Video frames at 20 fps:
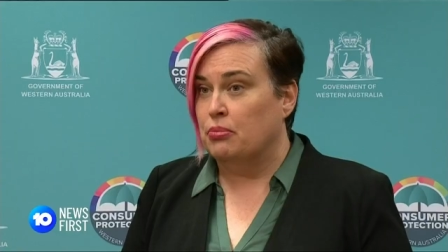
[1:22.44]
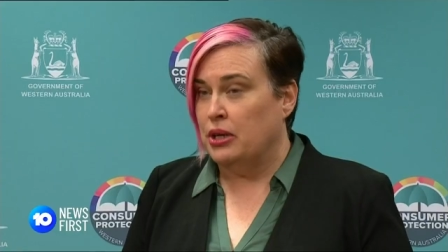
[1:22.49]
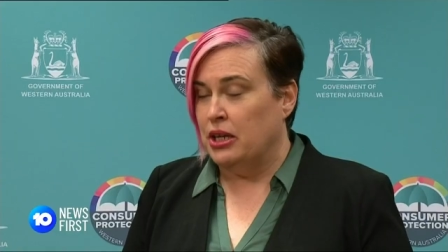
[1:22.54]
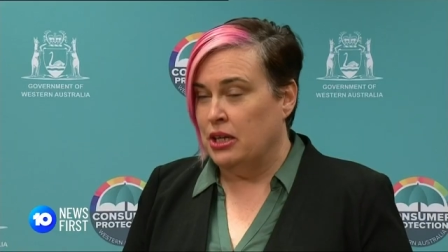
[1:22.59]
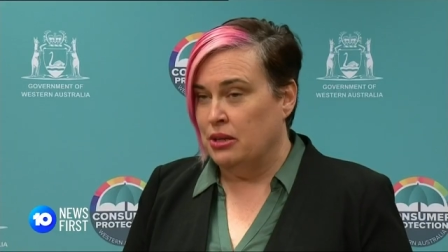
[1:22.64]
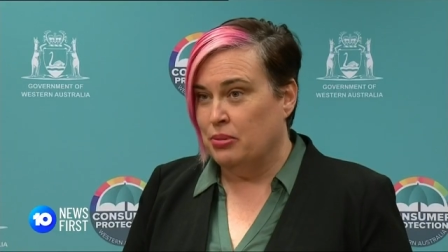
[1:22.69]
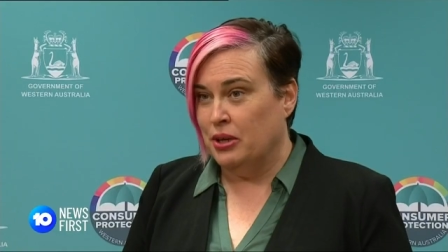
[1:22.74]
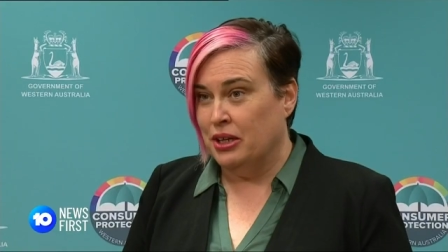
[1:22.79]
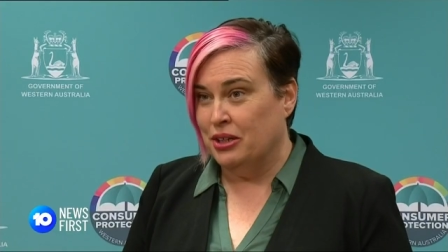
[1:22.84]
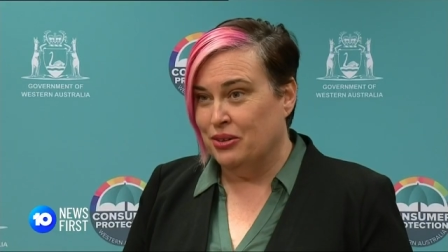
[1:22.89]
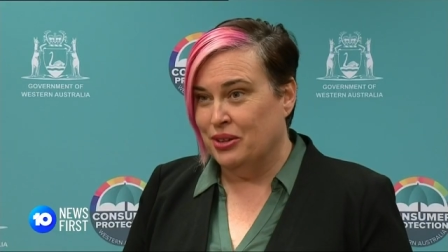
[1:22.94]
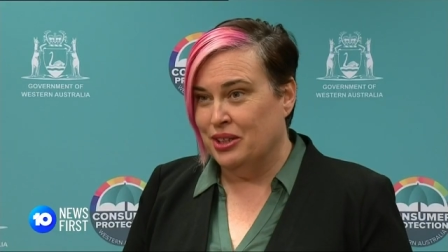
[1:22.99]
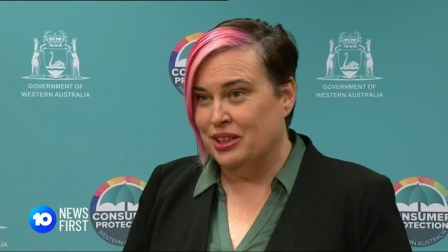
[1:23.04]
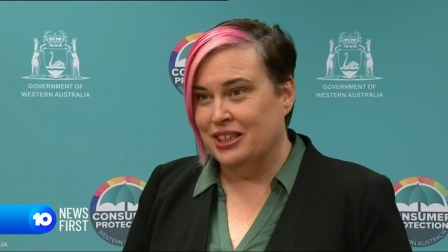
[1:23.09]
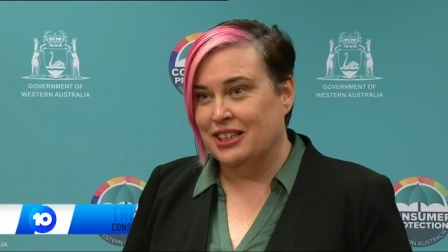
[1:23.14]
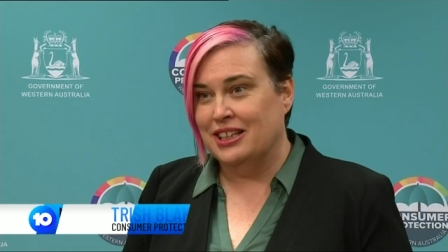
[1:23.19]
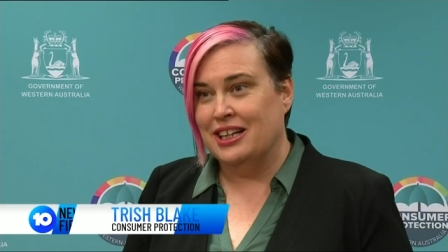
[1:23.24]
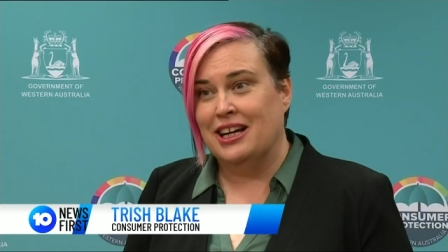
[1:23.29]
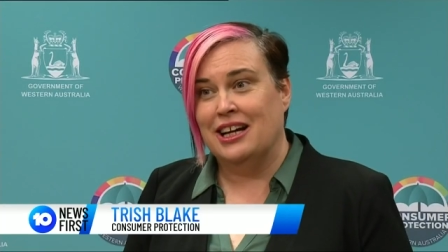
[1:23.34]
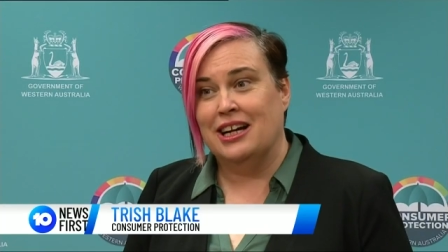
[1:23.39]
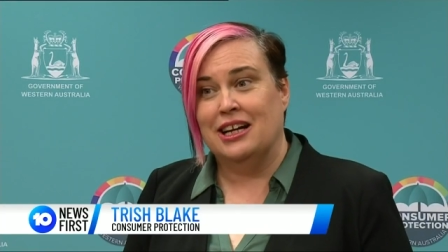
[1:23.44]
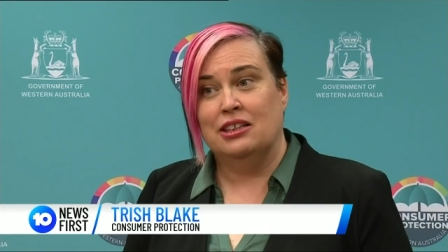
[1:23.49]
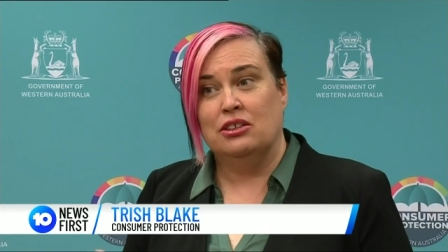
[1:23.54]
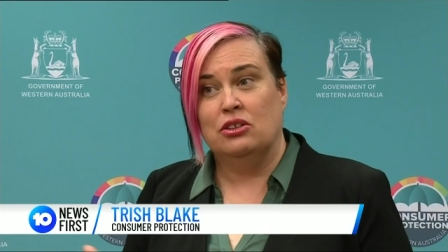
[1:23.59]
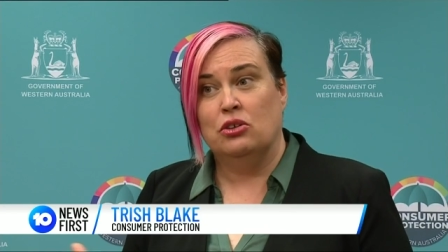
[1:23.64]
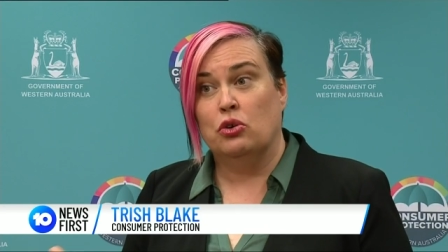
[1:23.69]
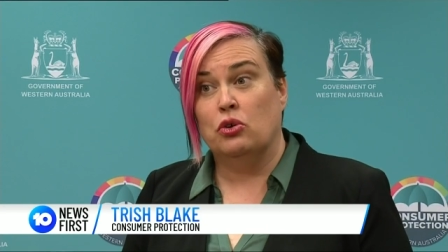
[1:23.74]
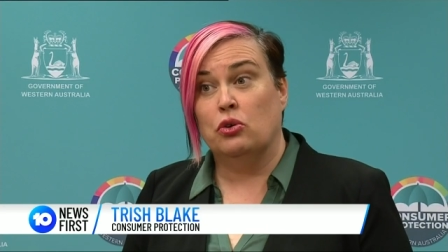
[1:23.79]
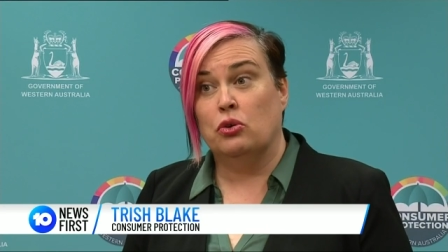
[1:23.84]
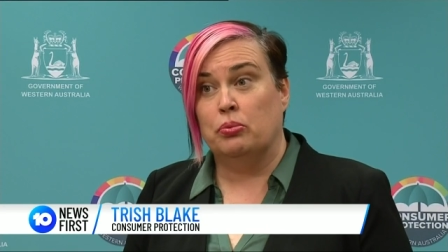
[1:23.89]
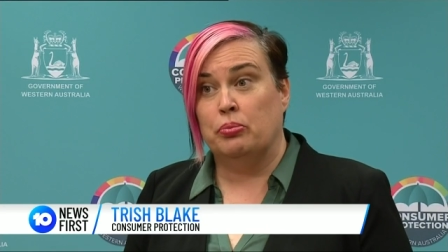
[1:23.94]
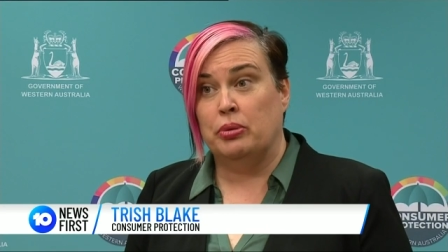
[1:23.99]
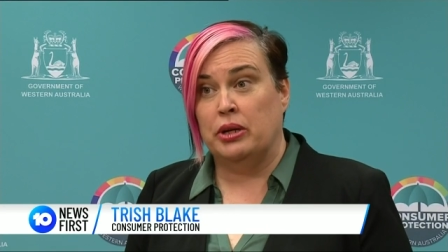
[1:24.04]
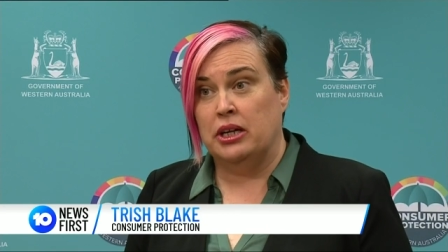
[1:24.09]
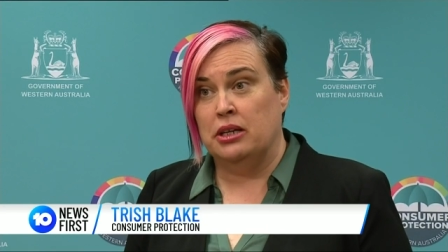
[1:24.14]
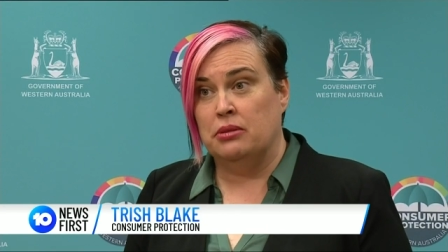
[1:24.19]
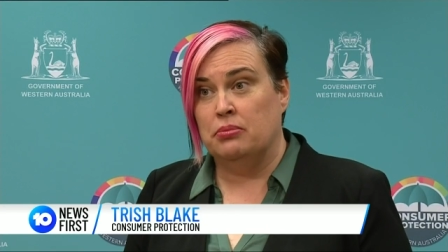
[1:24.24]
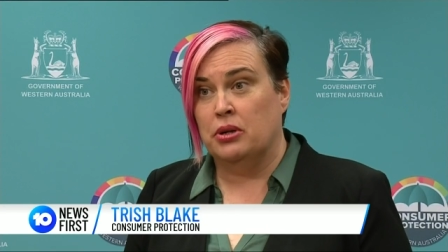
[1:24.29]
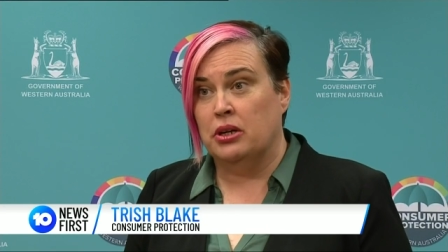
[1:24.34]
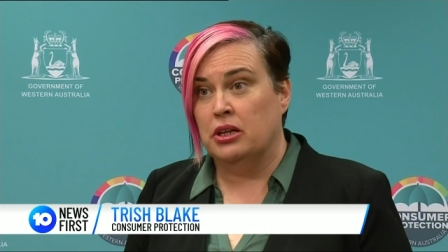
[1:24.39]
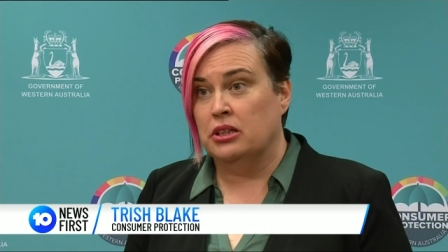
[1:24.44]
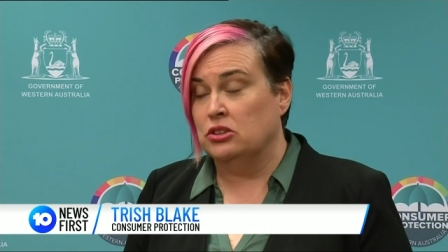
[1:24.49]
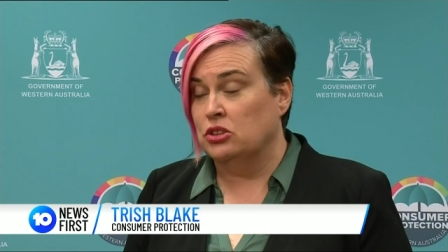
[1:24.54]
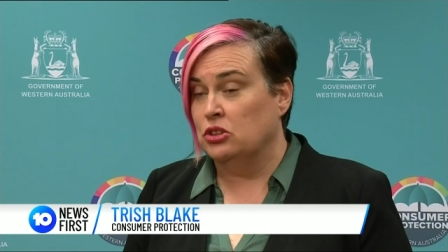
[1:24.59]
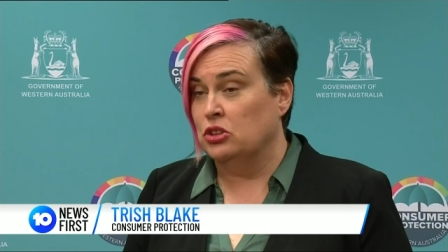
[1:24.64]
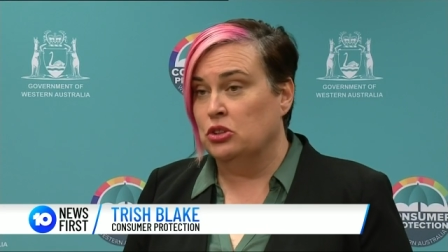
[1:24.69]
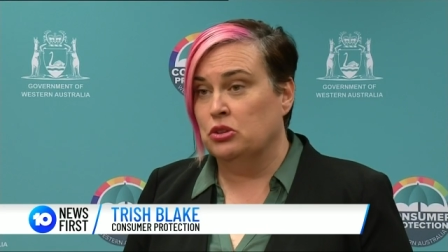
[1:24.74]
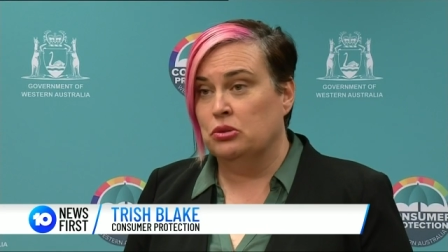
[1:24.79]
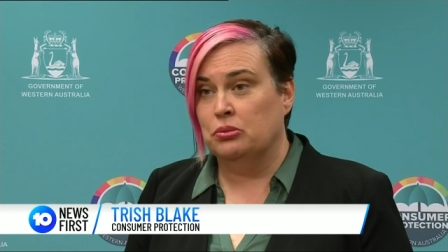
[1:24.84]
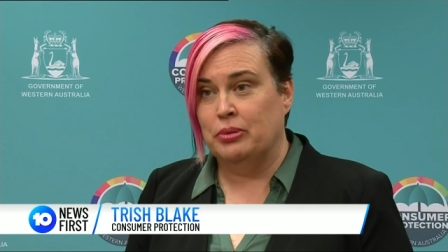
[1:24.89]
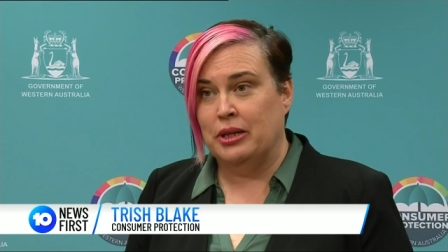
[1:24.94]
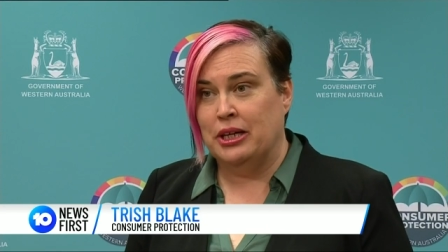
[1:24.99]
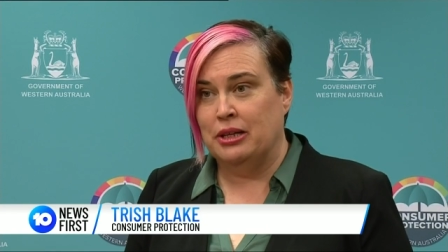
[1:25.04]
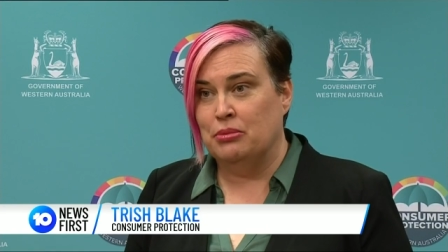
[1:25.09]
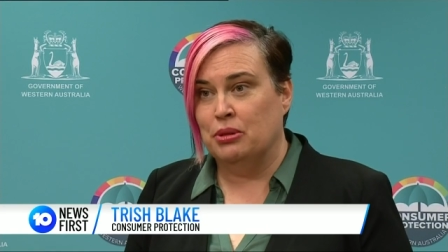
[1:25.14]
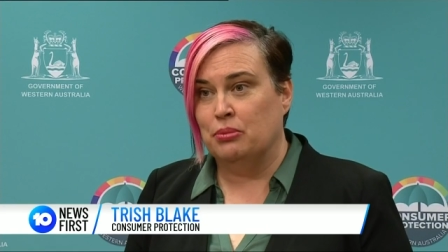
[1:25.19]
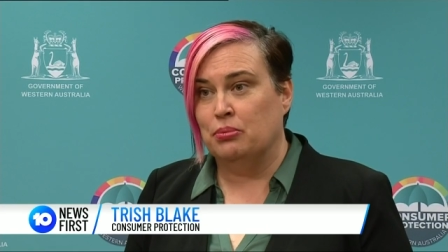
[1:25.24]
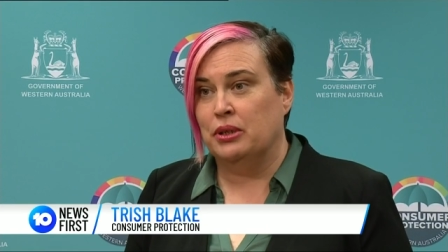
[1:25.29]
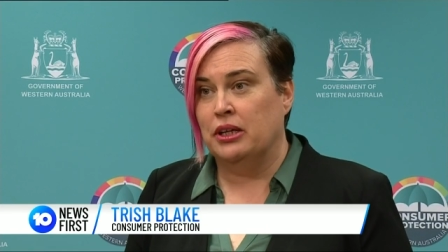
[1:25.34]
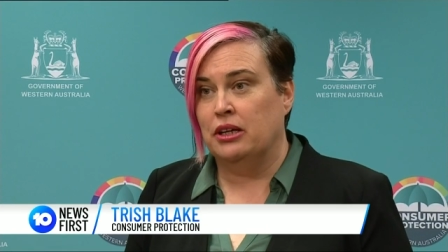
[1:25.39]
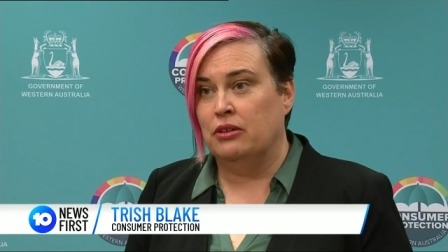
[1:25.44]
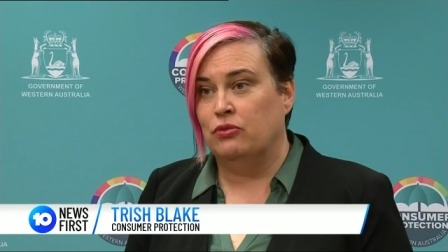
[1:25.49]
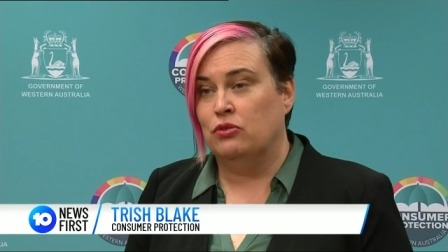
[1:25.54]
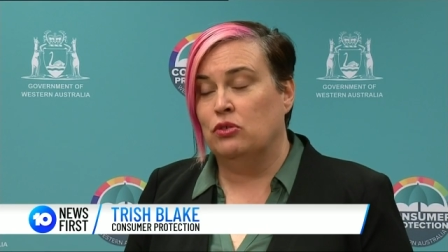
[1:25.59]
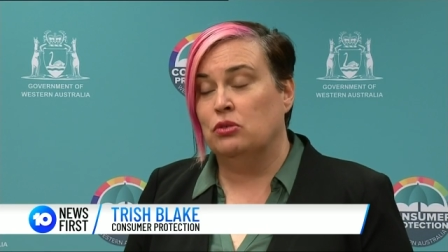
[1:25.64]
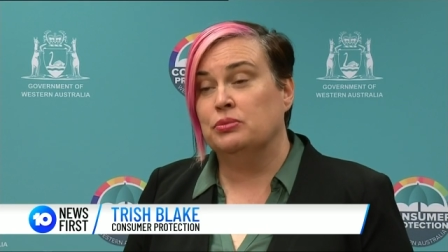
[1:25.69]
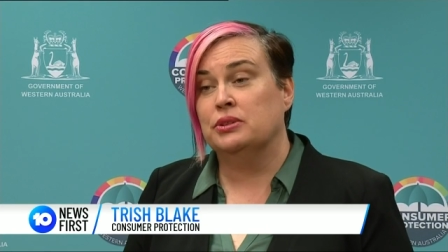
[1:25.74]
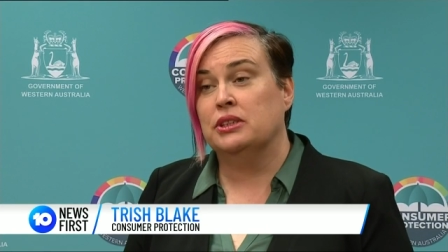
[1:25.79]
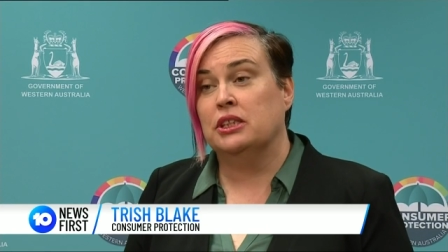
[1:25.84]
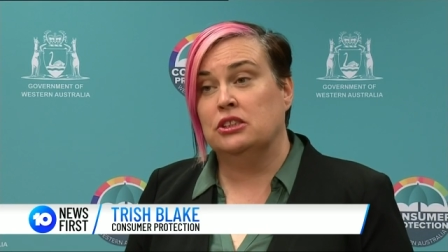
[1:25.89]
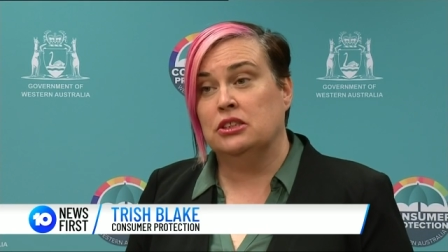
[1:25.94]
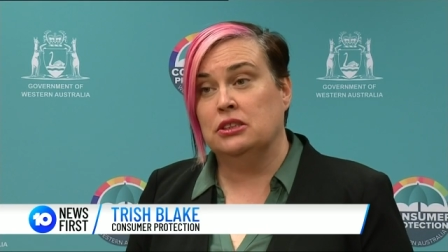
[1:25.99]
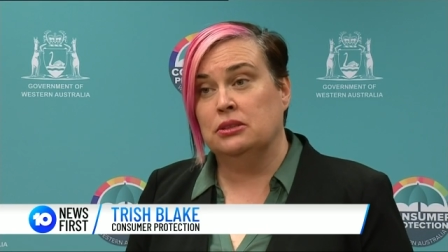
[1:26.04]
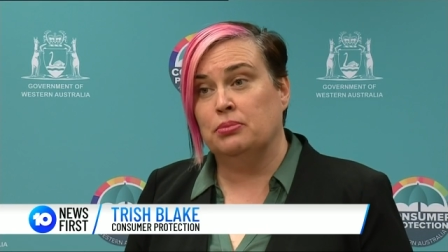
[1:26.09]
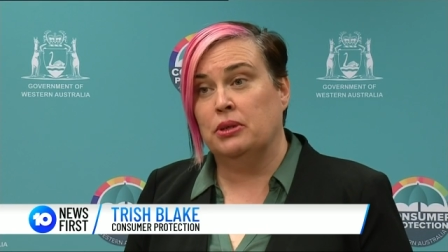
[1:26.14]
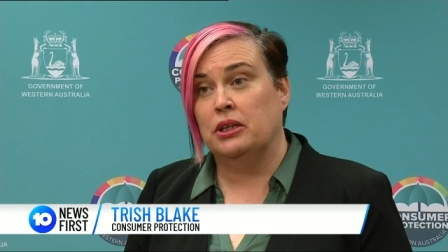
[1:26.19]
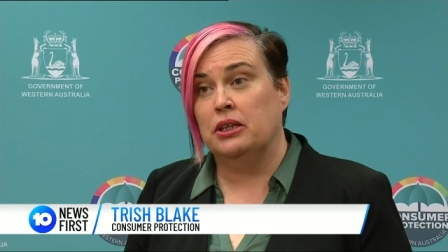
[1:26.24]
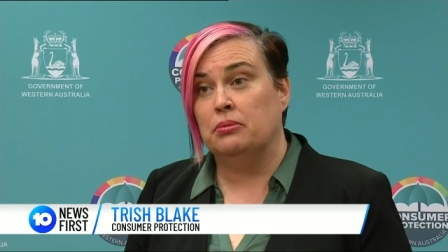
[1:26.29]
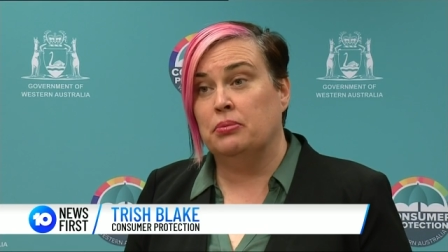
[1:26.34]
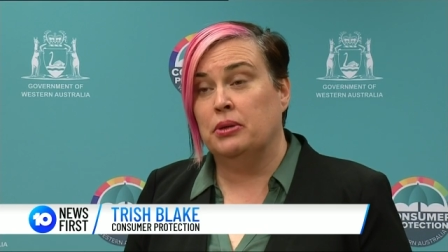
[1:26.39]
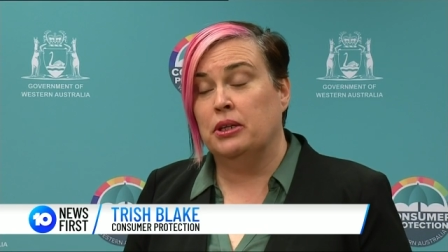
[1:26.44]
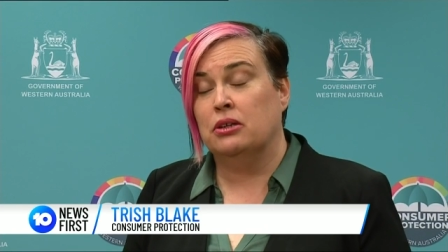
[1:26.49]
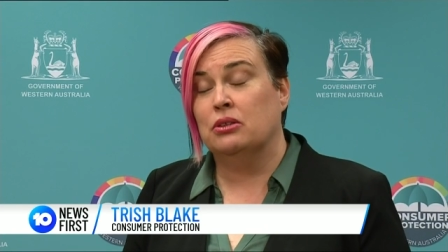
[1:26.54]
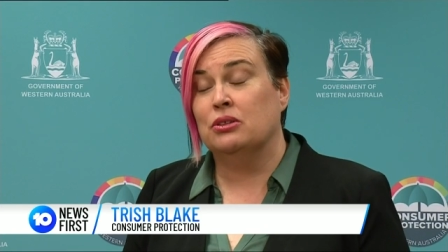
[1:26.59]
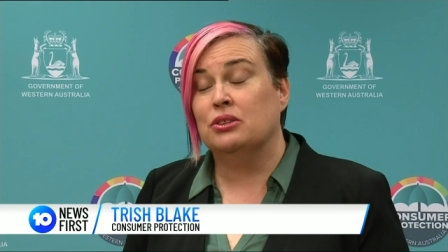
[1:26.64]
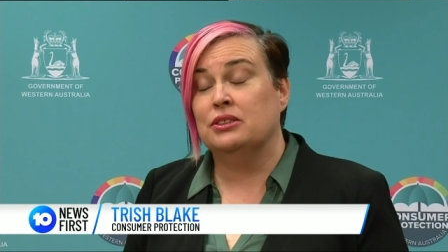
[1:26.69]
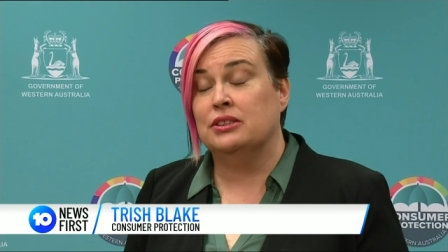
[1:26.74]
Pay by credit card or pay by a secure payment platform such as PayPal,